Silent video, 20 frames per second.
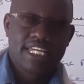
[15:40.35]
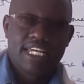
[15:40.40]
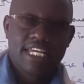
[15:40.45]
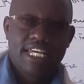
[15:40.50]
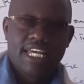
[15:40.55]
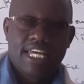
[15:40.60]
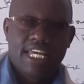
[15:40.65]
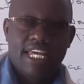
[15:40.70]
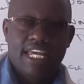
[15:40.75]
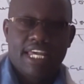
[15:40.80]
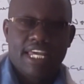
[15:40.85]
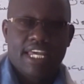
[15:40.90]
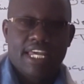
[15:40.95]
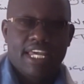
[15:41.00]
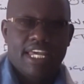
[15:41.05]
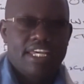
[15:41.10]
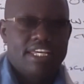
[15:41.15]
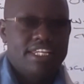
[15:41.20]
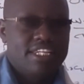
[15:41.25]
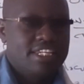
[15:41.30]
in
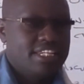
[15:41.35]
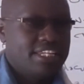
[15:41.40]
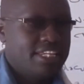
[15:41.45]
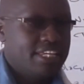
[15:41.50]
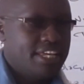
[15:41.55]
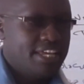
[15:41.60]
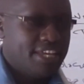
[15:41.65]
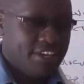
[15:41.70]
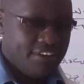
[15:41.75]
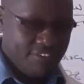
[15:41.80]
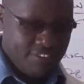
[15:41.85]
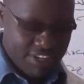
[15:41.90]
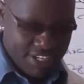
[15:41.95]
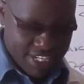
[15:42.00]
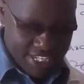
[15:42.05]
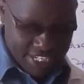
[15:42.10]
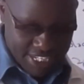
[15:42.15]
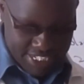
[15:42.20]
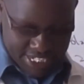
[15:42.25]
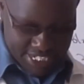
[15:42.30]
even heat,
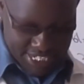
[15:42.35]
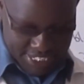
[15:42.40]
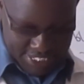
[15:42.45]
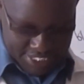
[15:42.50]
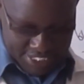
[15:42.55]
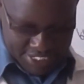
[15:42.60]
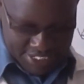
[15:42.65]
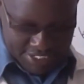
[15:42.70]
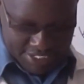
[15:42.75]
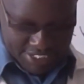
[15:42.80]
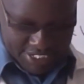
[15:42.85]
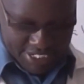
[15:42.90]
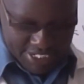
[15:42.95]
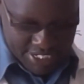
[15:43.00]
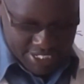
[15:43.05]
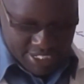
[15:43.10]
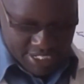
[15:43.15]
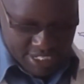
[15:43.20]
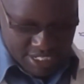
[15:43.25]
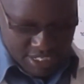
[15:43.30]
etc.
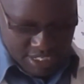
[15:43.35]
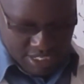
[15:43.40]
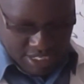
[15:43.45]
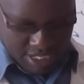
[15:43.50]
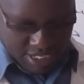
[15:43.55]
And